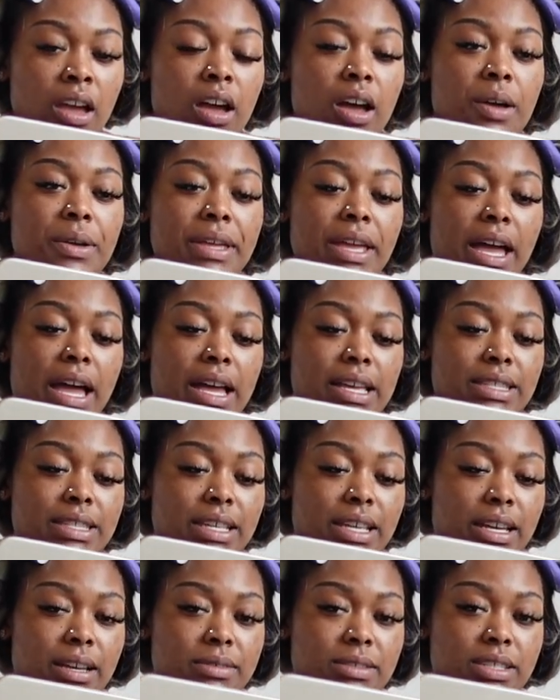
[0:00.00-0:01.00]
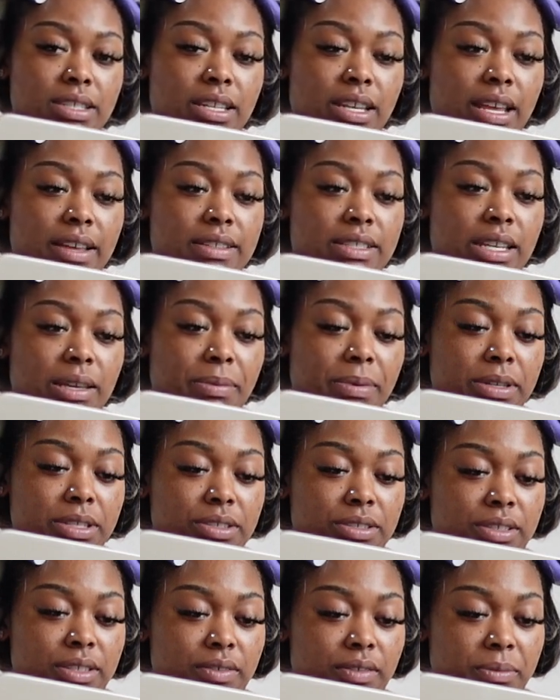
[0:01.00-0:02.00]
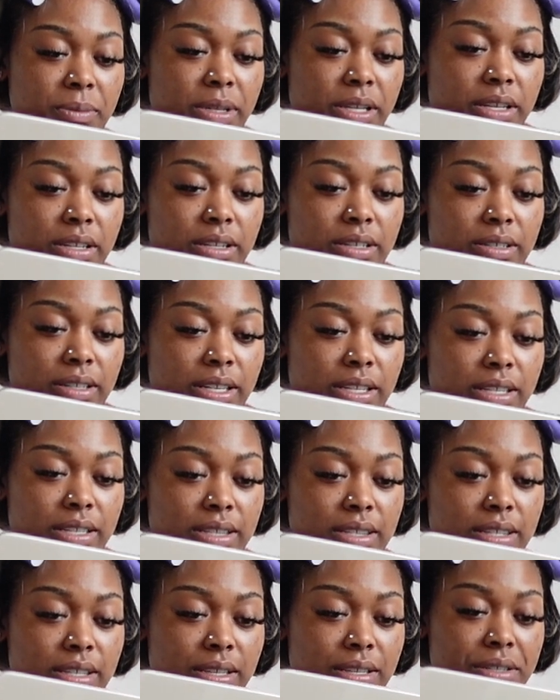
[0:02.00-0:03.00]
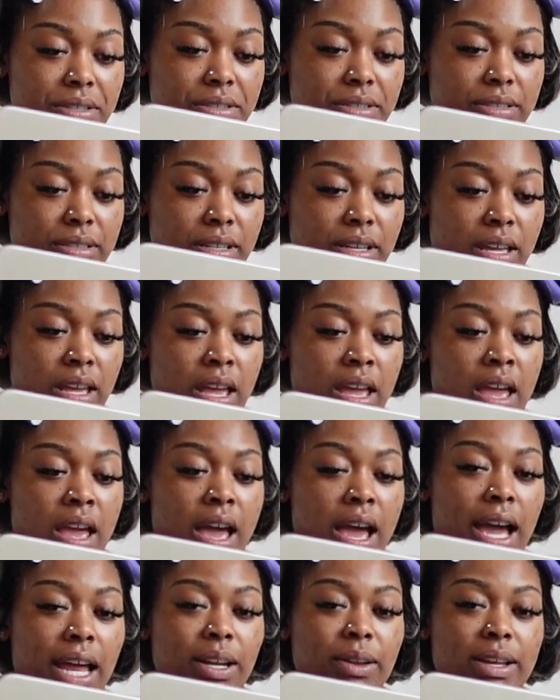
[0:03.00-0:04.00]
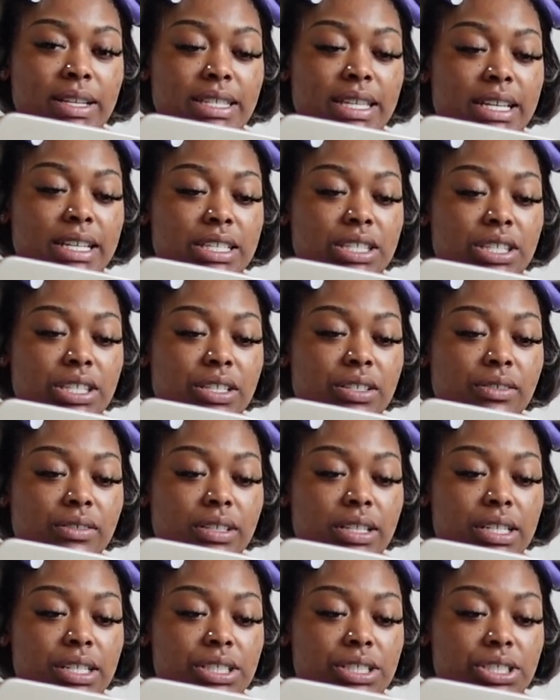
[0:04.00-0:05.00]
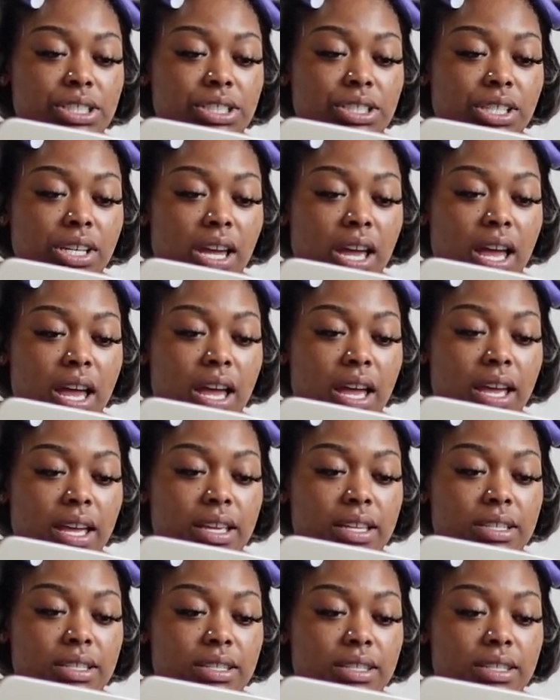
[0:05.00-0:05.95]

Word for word: Oh, yeah, I said I was just gonna have to take pictures from here. Okay, let's see. How do I take a screenshot?